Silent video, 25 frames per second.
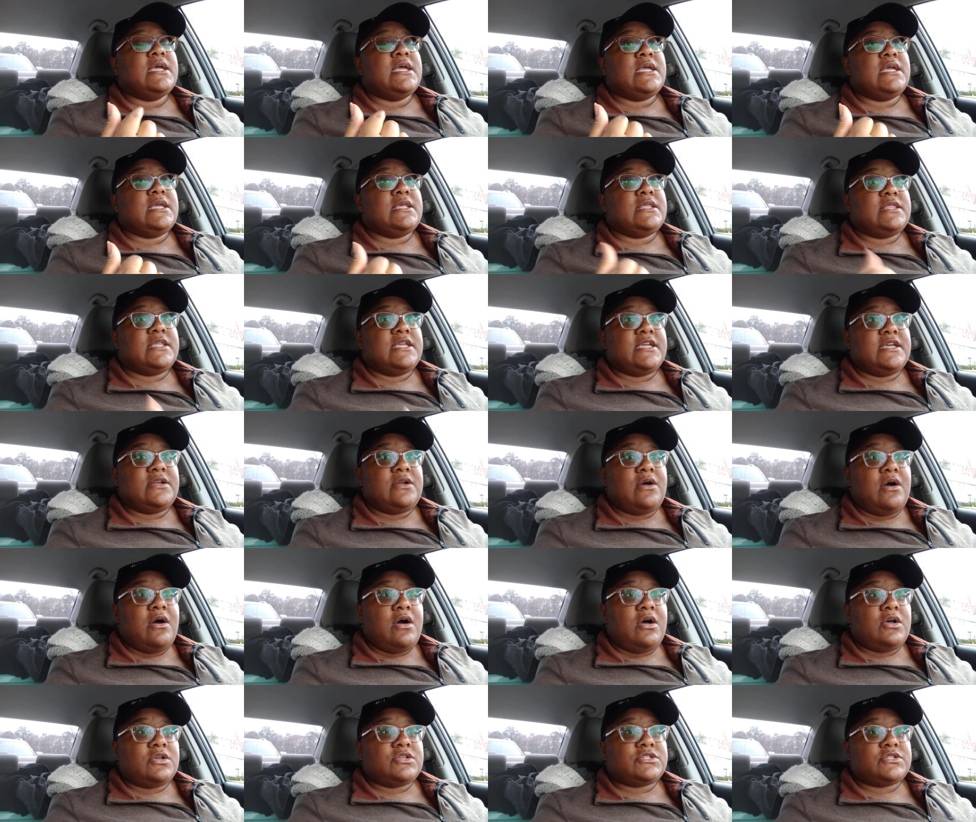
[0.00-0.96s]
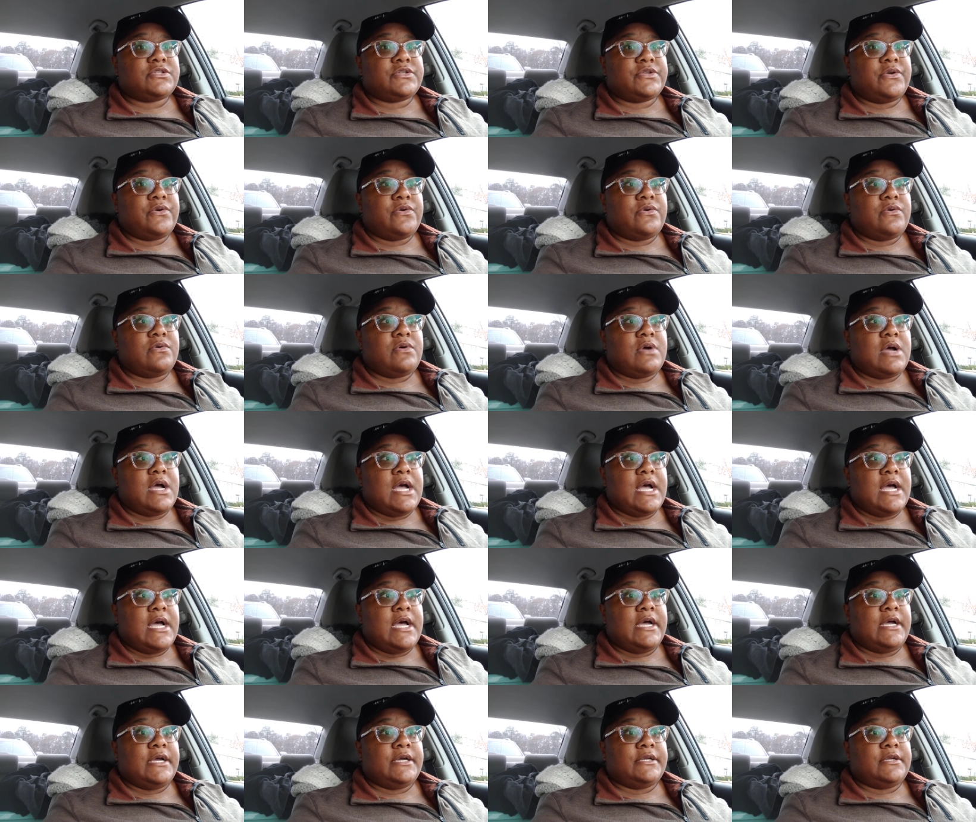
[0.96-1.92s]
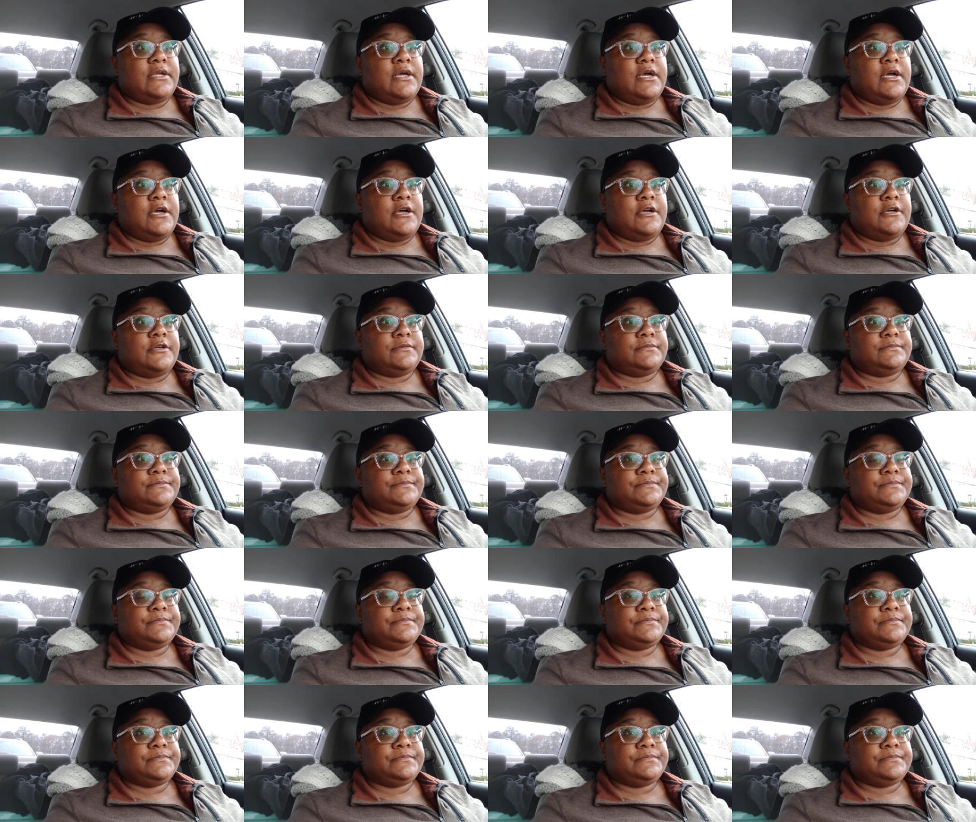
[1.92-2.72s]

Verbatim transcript: and then also on